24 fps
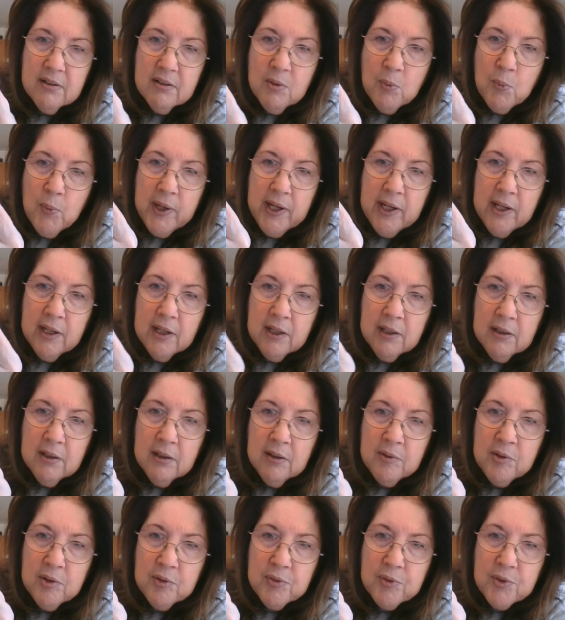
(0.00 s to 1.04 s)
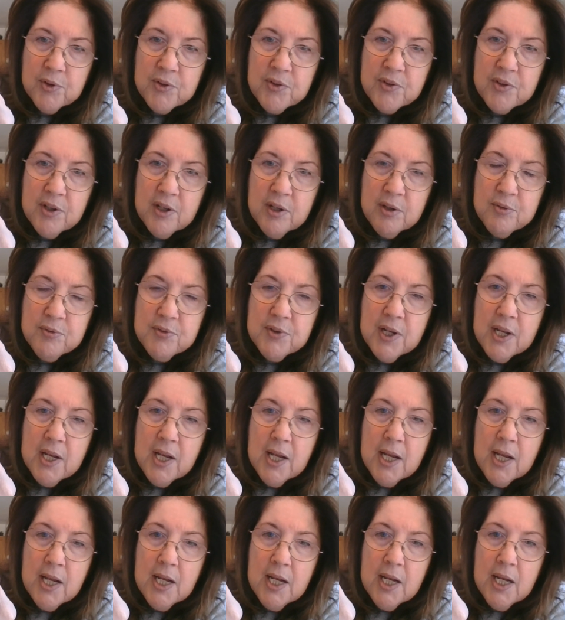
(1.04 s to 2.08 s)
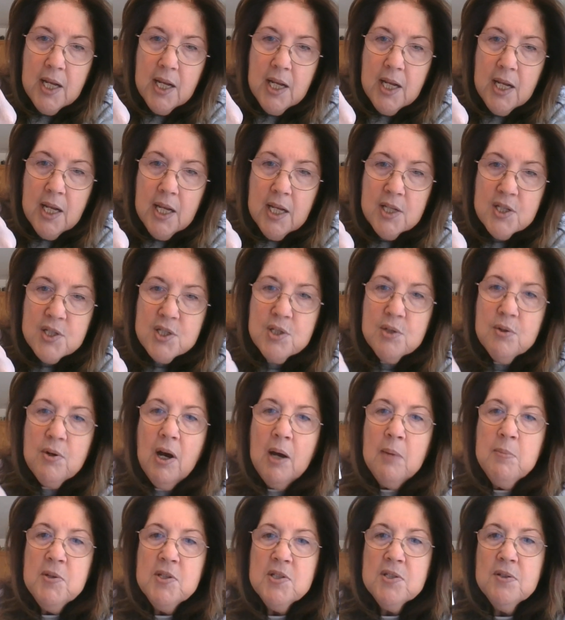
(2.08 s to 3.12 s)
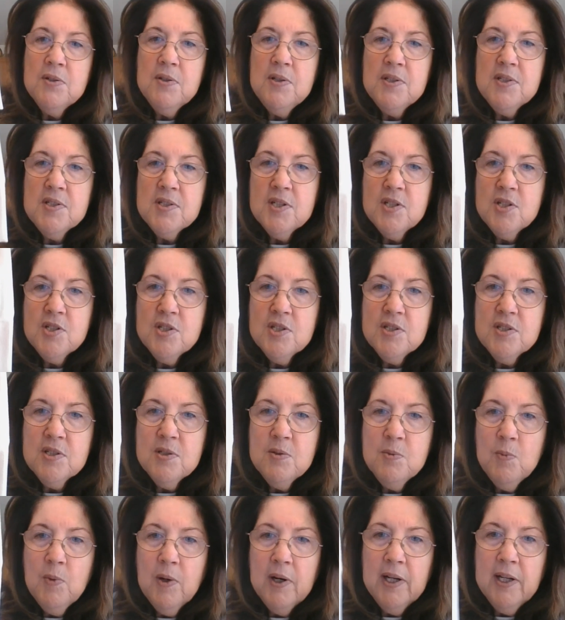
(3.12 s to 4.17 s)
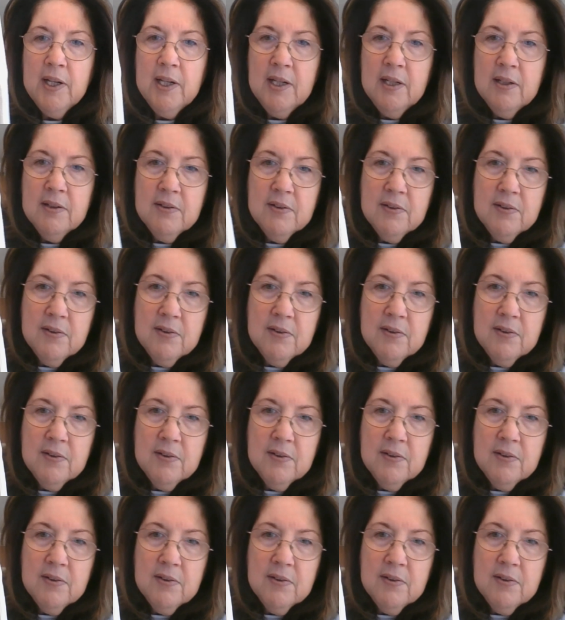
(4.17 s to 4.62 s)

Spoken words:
wing of the first dove. So I'm just going to stitch this in white